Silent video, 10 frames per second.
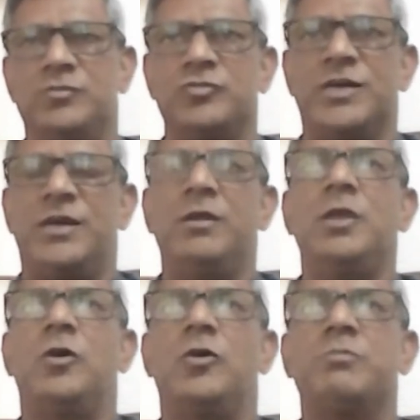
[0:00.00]
Those
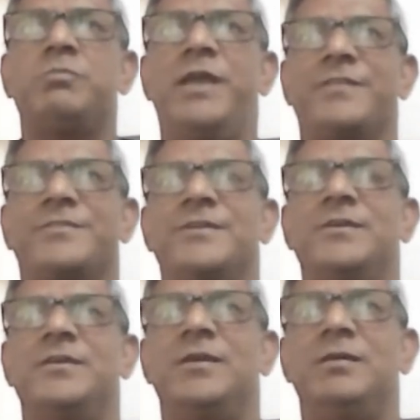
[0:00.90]
are, or breath,
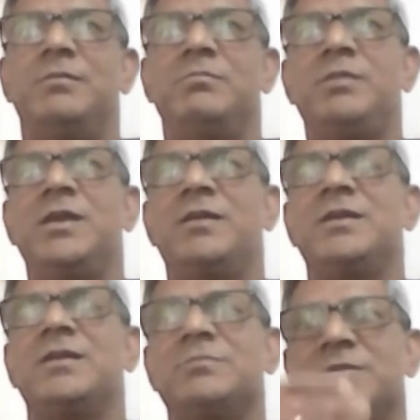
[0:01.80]

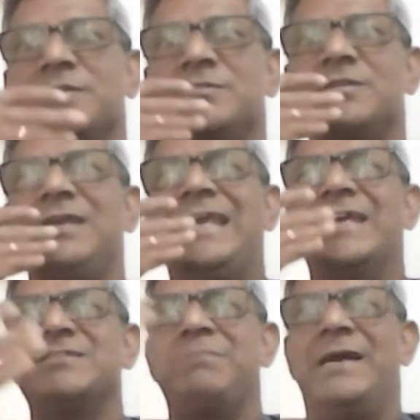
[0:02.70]
P-R-E-A, this, he
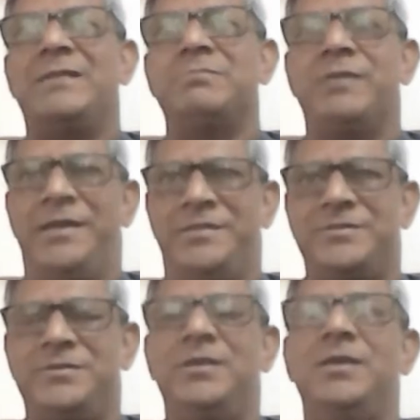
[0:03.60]
has a bad
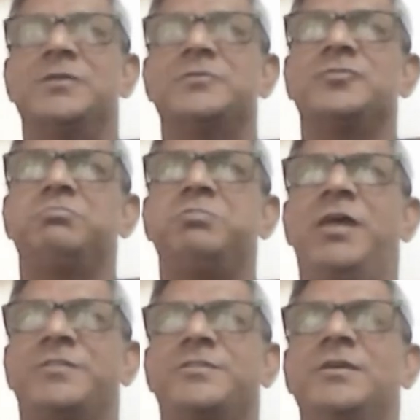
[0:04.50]
breath. So
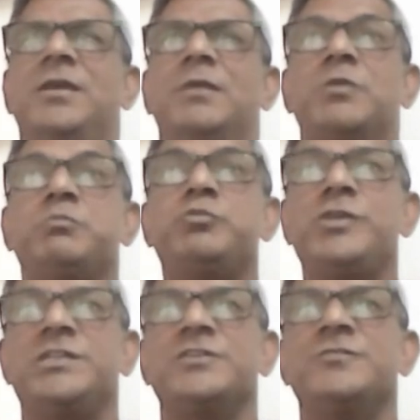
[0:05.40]
breath. But
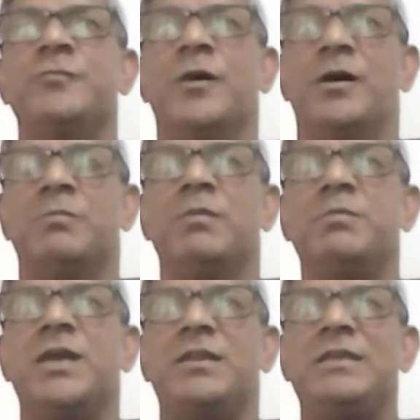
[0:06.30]
breathe is
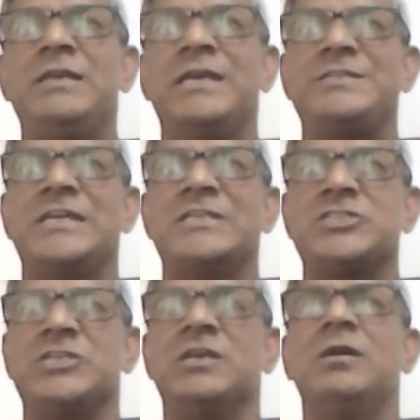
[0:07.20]
verb,
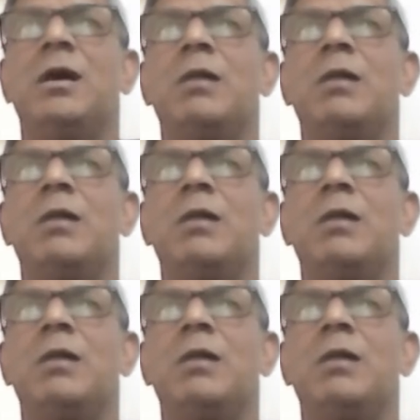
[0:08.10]
B-R-E-A-T-H-E.